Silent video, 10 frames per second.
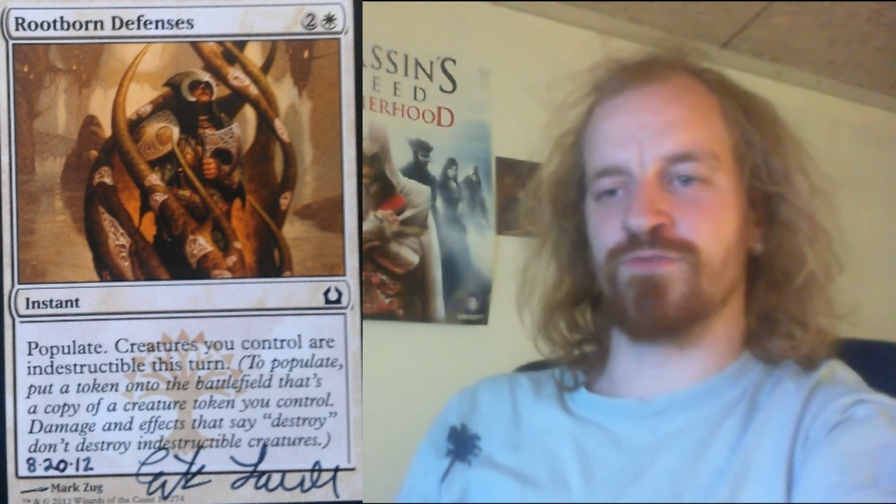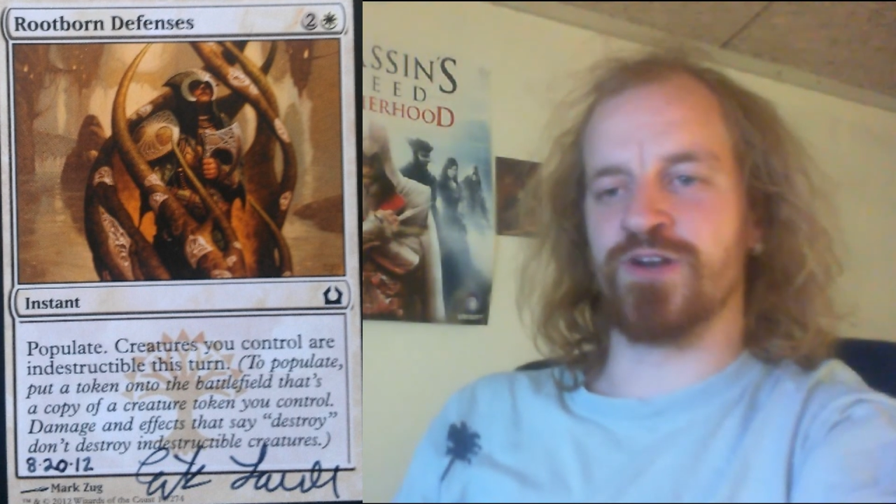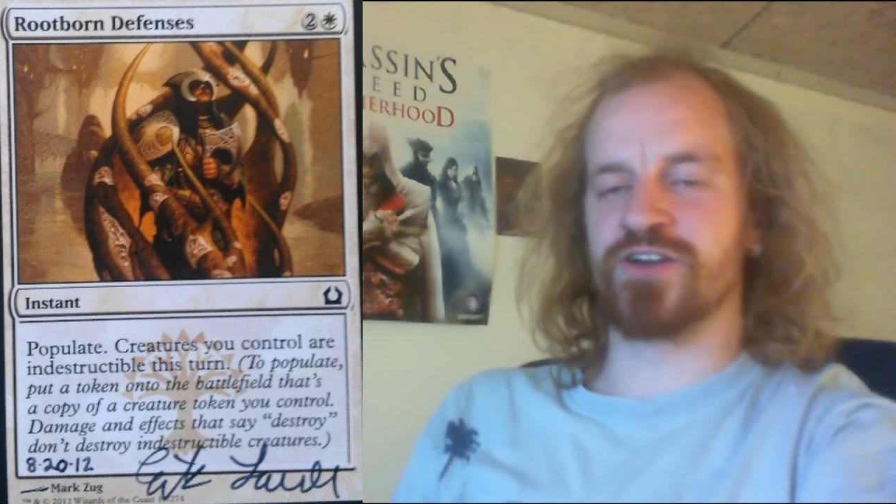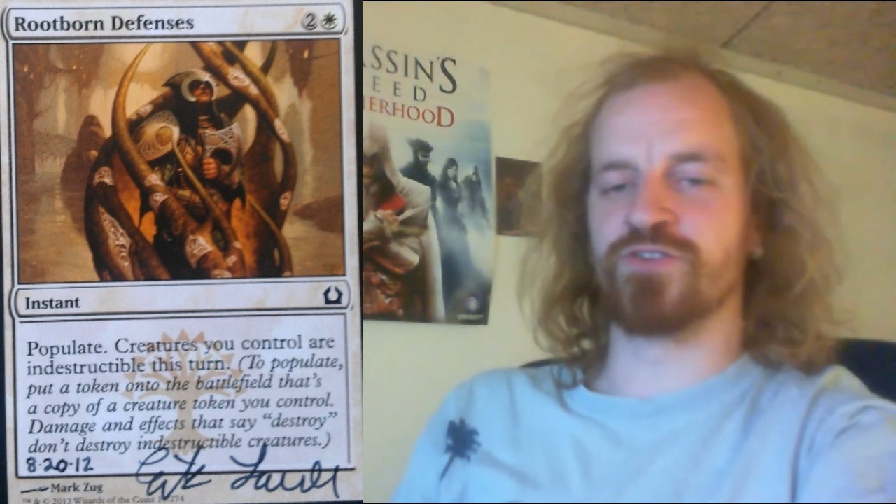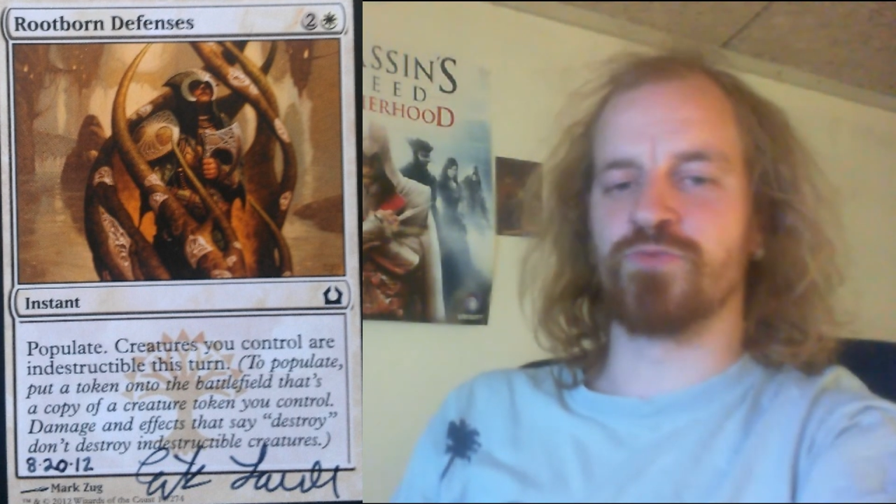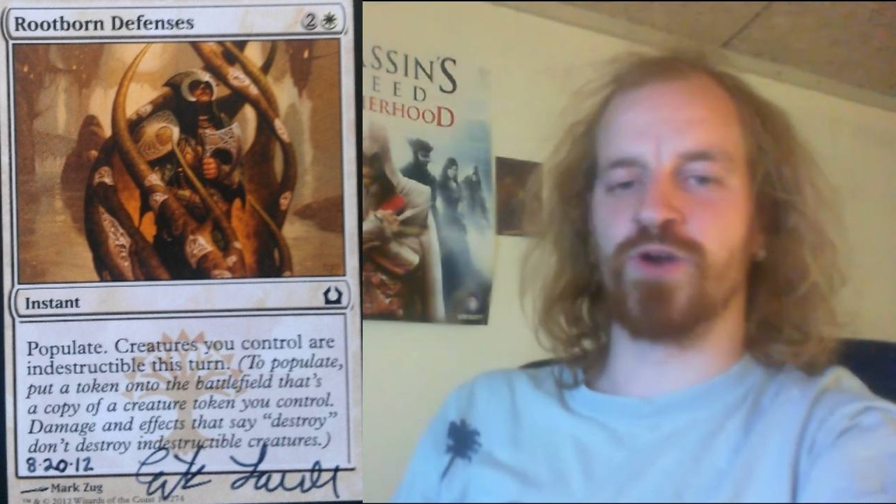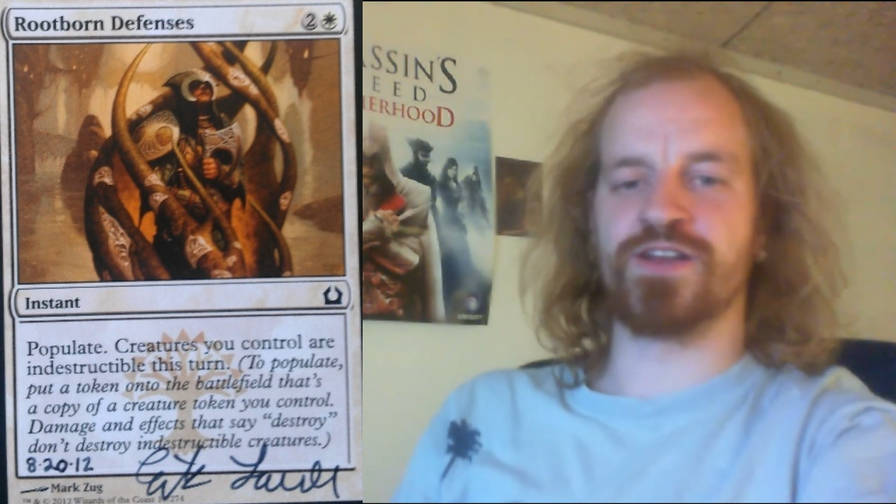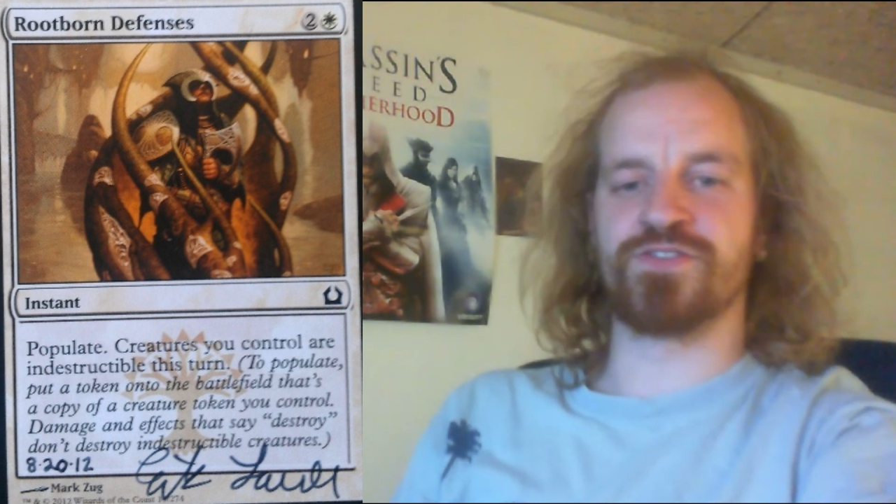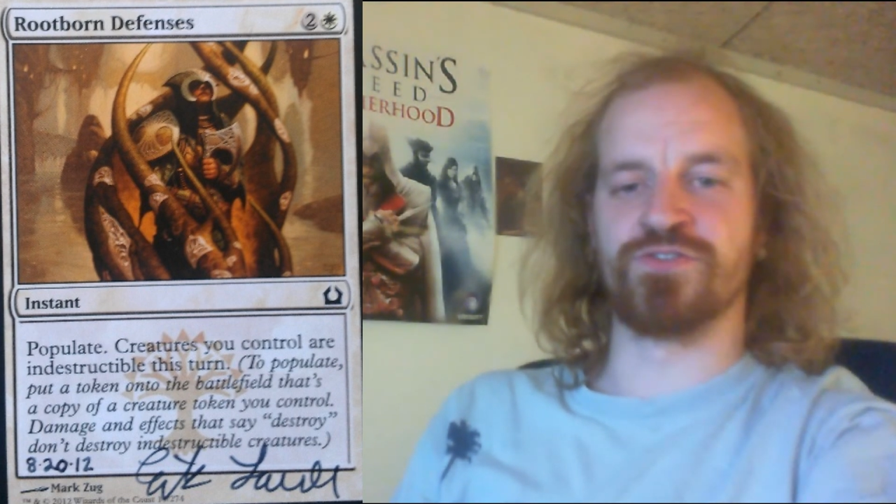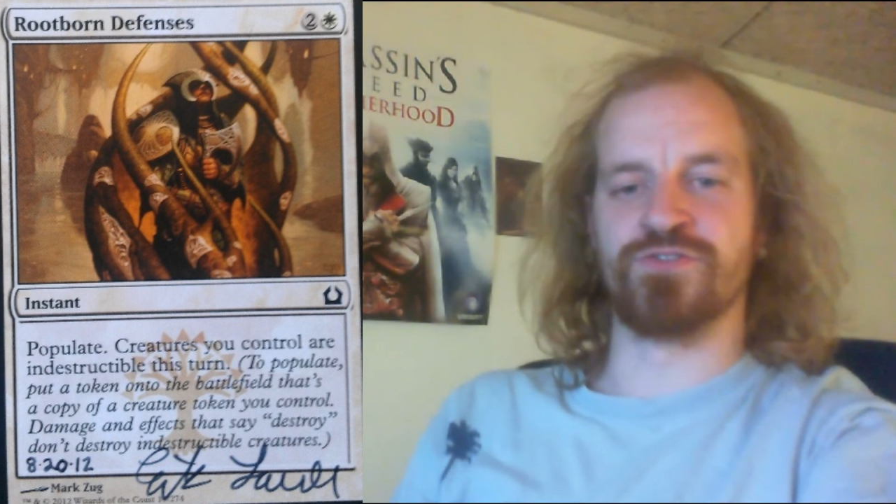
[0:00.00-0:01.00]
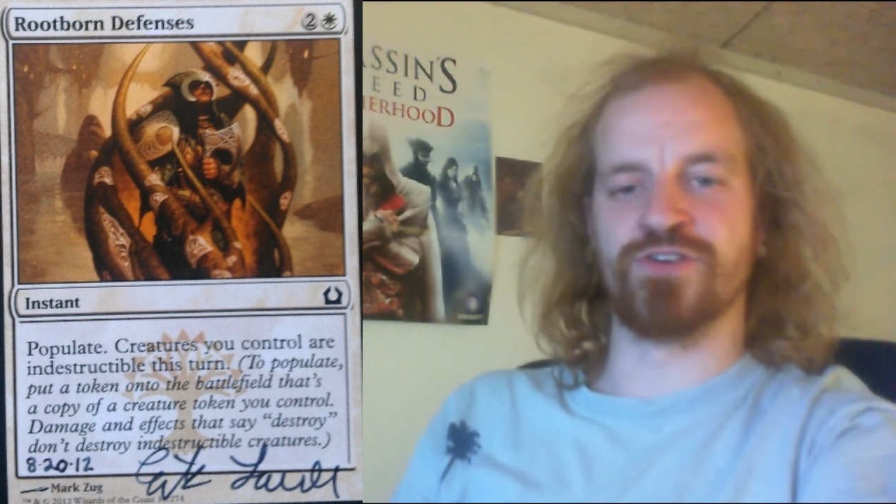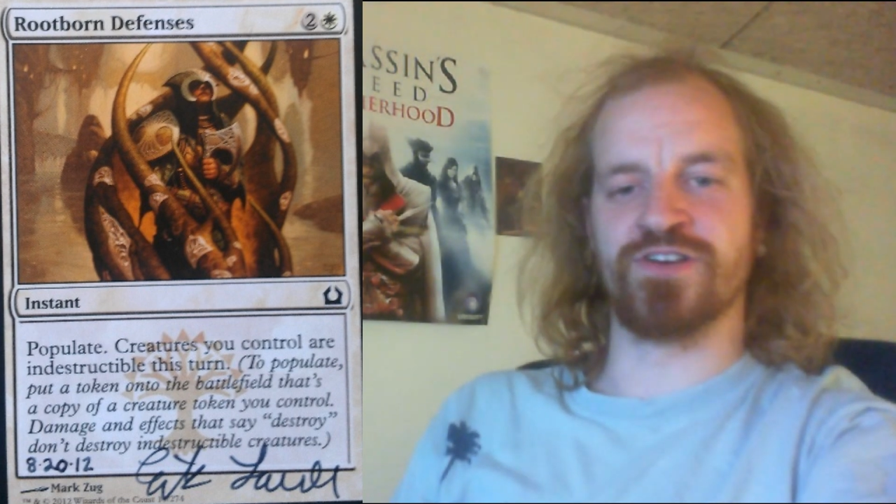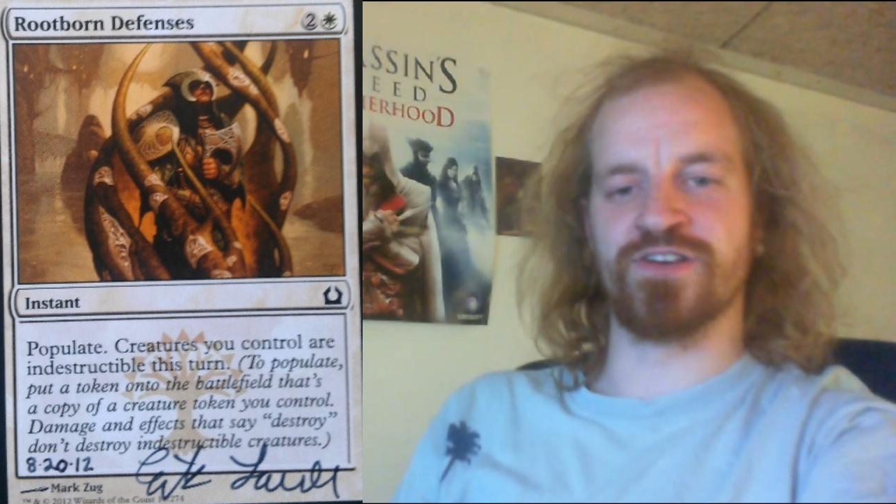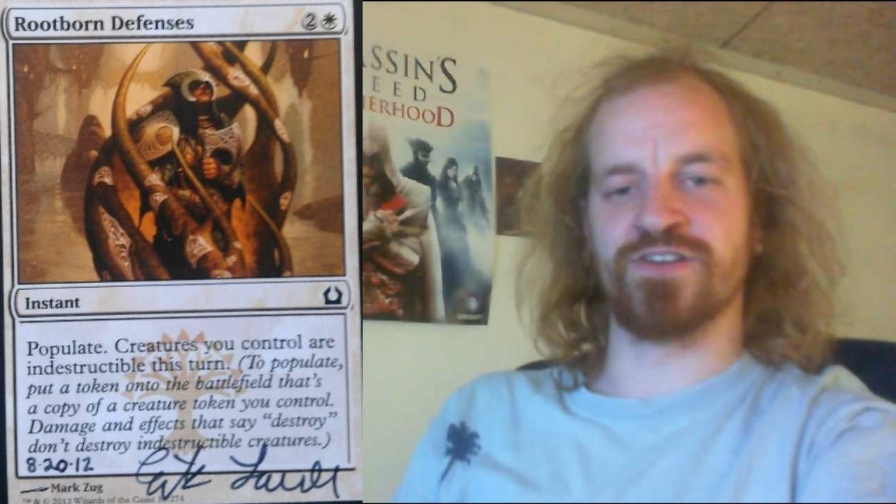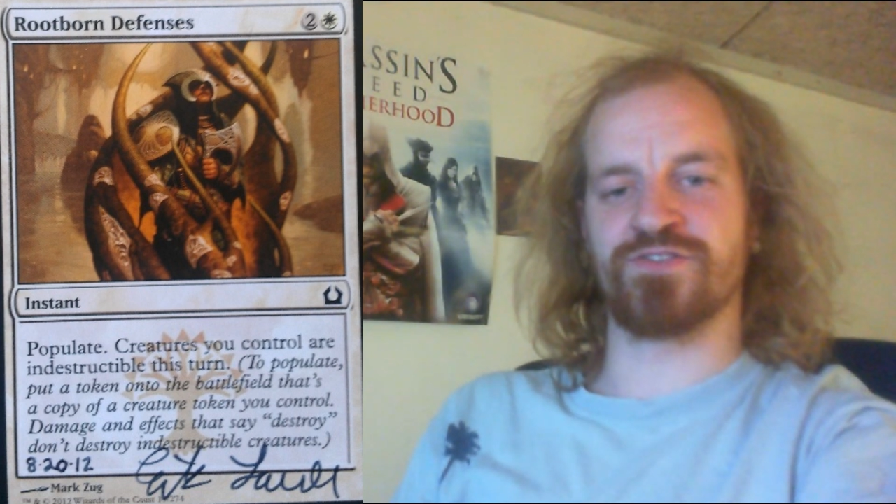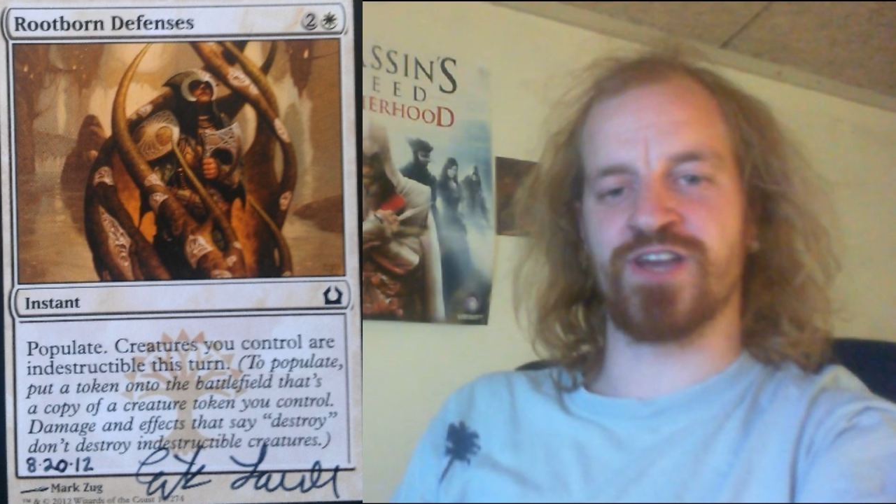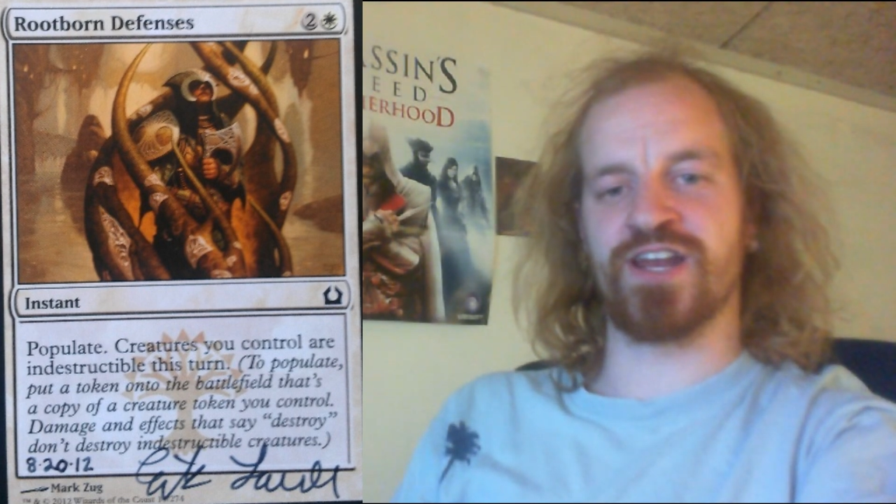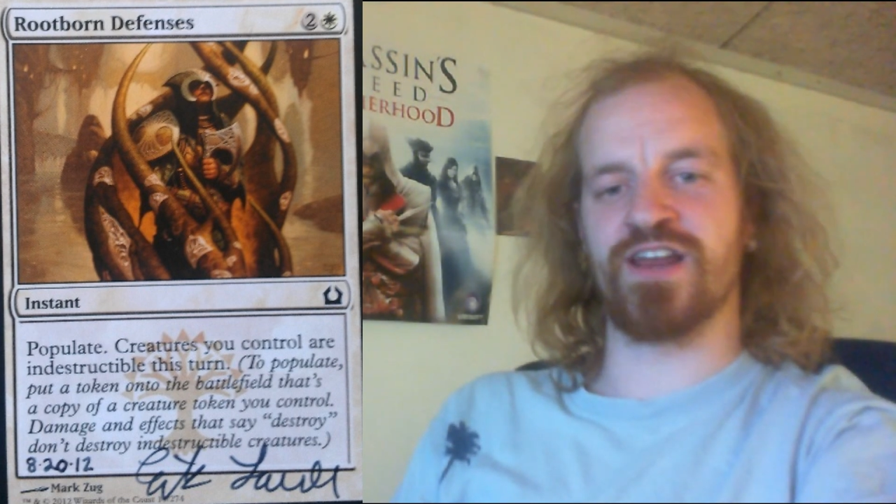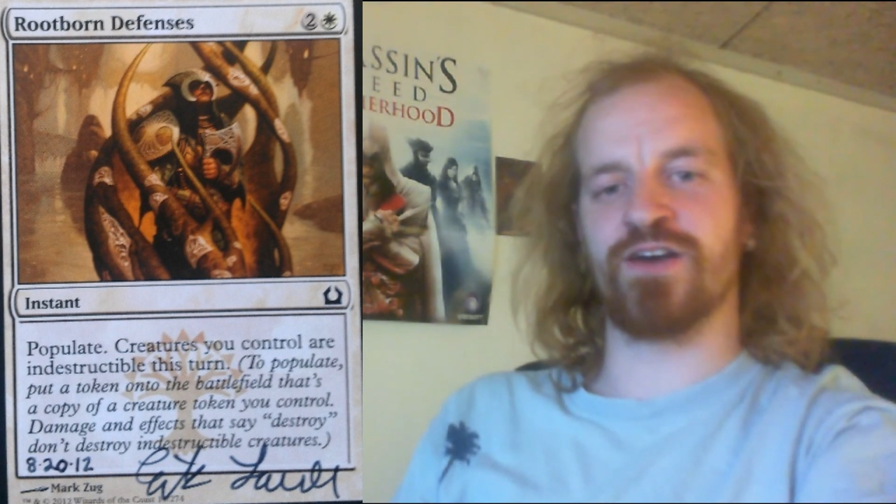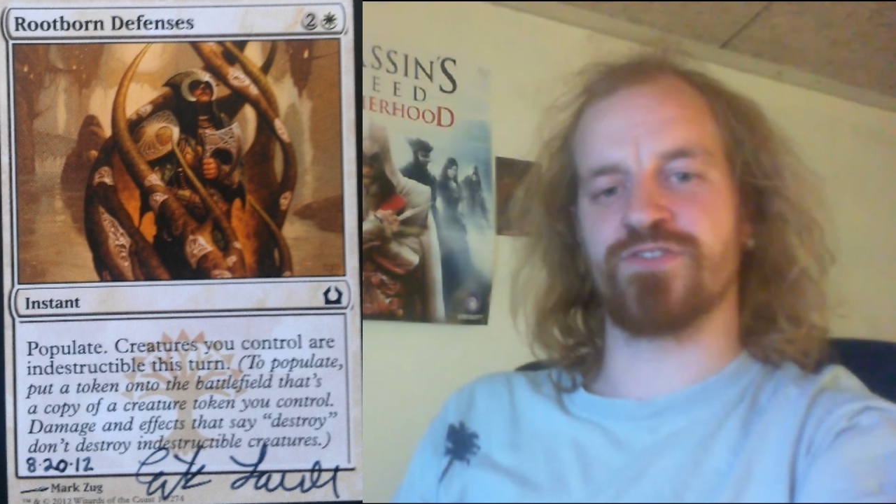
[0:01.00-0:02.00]
really good way to
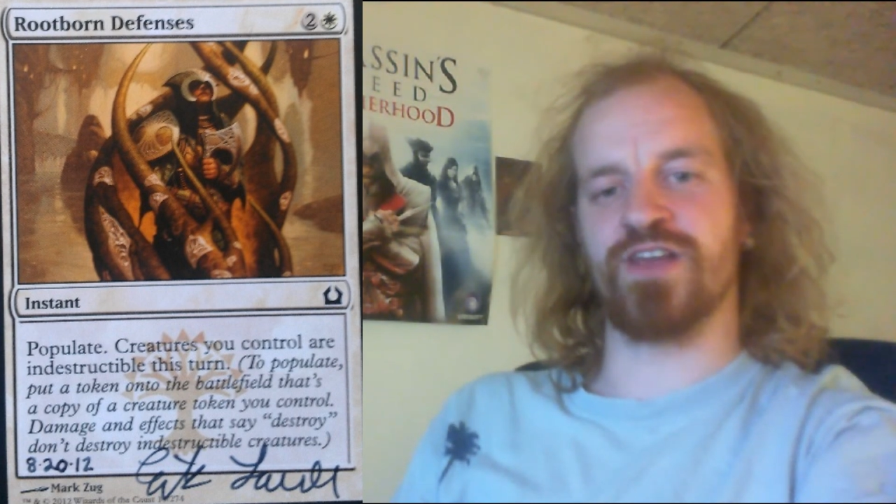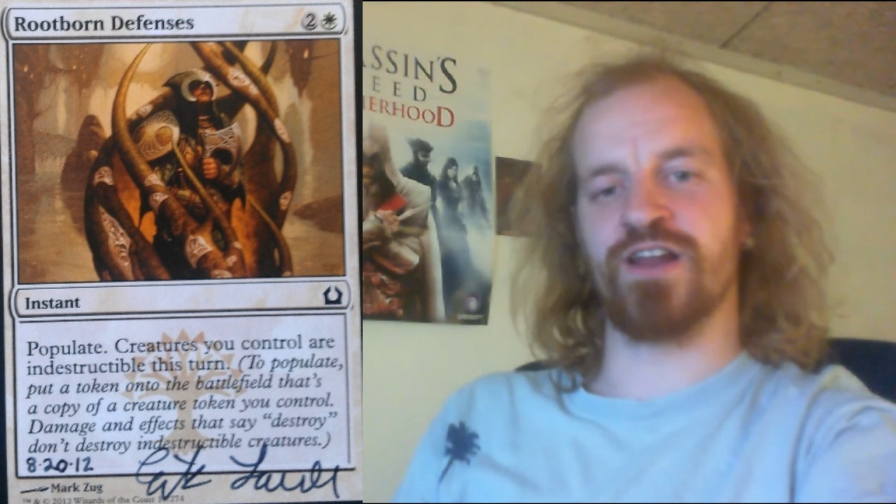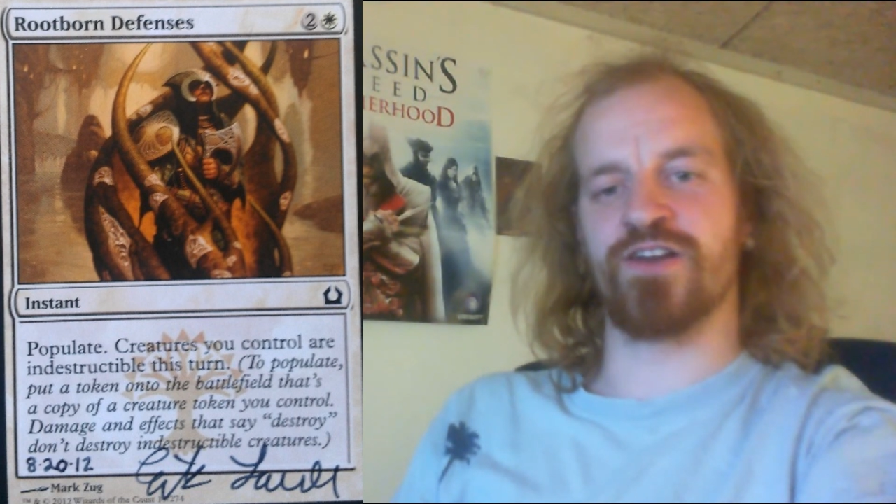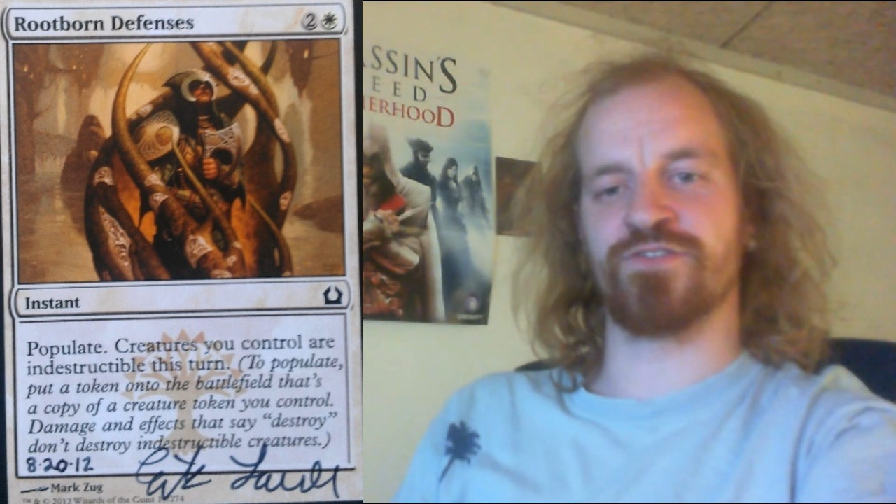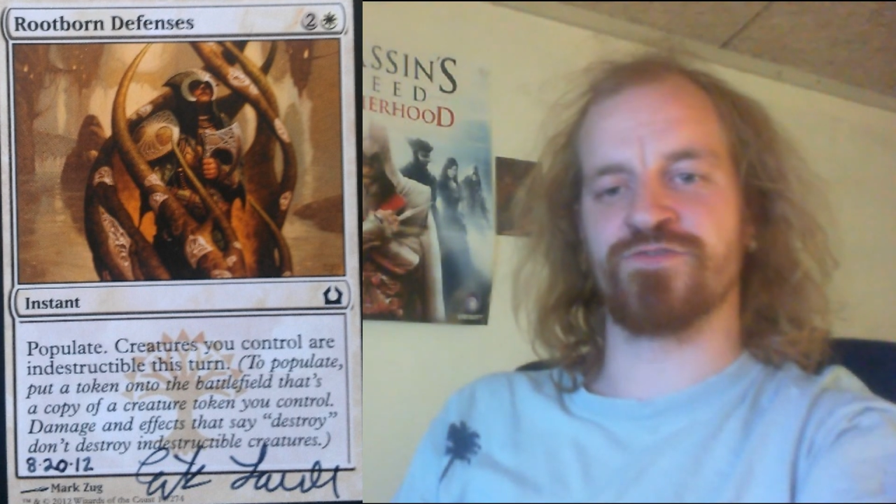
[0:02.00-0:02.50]
get out a lot